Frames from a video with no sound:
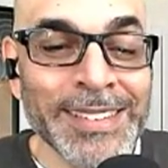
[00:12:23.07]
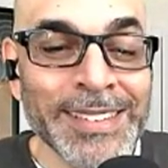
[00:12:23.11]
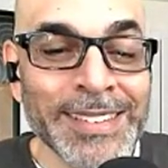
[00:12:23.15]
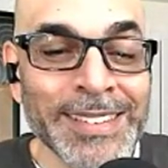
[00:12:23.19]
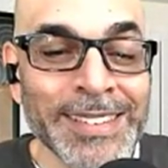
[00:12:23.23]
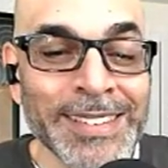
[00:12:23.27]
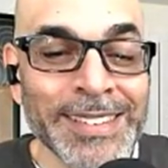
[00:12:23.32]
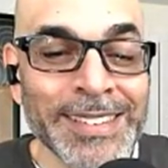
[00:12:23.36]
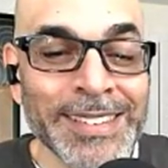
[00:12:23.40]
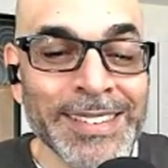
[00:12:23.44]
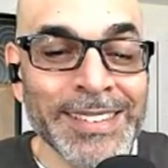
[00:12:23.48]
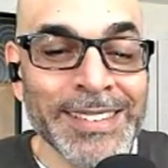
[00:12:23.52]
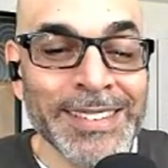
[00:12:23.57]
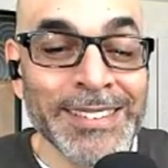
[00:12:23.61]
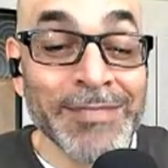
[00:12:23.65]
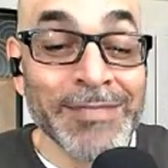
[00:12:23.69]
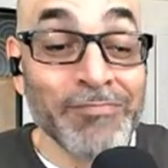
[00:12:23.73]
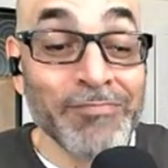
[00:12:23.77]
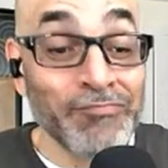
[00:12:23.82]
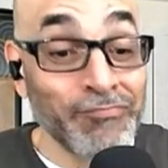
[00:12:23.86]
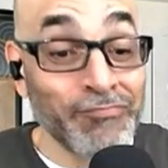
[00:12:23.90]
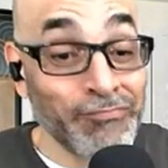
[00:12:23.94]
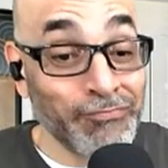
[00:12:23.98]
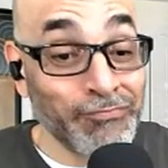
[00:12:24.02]

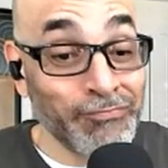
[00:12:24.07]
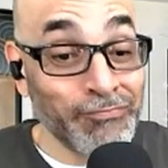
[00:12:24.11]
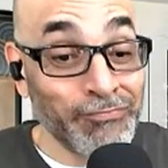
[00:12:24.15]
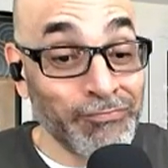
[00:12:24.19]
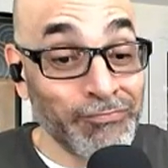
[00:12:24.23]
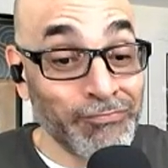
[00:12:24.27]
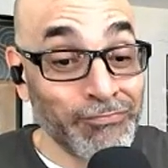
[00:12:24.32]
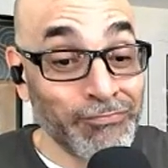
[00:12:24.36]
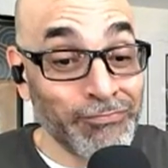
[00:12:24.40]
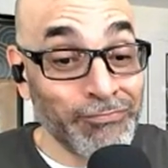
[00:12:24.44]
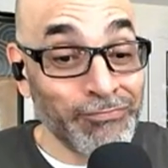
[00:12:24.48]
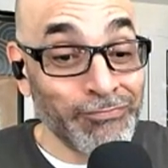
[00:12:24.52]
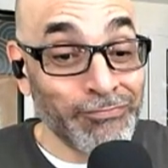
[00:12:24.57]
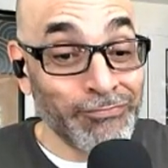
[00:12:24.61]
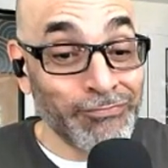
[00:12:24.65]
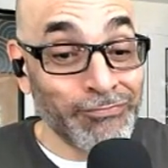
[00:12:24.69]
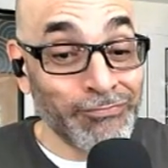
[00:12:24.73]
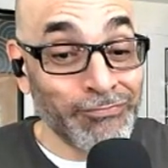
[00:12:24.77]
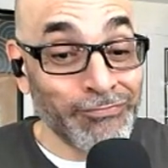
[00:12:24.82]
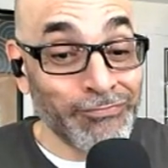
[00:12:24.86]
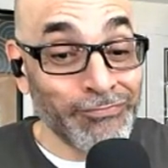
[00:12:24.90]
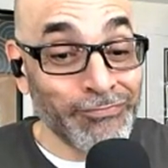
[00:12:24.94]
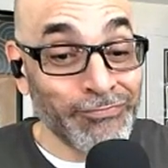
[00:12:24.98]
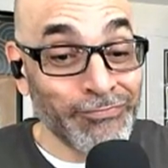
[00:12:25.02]

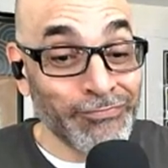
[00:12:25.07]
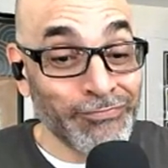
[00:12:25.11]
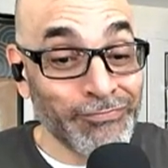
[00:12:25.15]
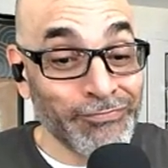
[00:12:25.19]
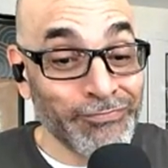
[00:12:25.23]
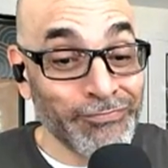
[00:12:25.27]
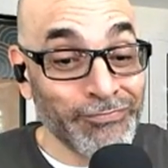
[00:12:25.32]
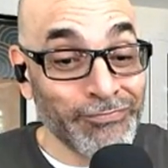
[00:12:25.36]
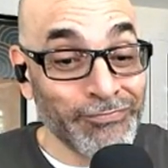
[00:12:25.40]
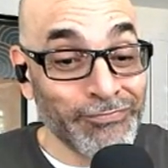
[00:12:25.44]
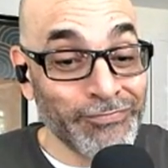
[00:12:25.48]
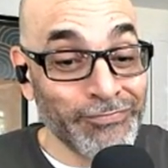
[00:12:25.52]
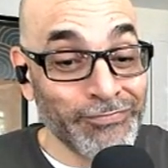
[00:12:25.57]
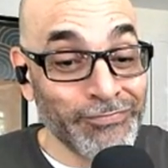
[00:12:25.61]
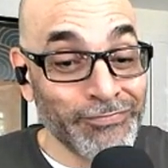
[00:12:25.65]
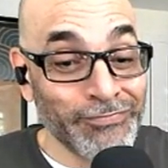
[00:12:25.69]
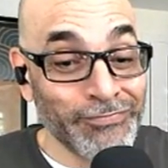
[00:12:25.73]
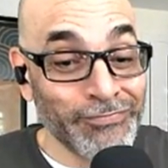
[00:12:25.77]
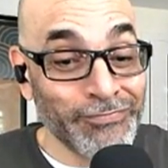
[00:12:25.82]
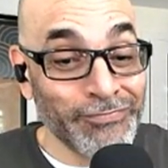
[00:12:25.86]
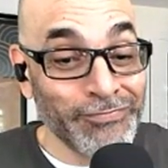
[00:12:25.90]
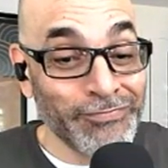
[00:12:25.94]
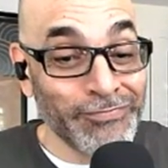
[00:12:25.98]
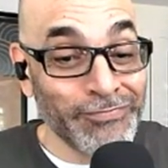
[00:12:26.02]

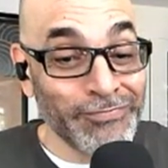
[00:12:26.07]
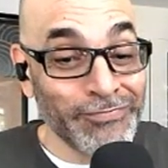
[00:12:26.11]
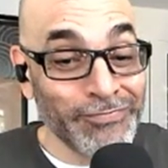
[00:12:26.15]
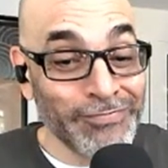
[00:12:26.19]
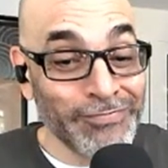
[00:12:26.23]
The person shown says nothing.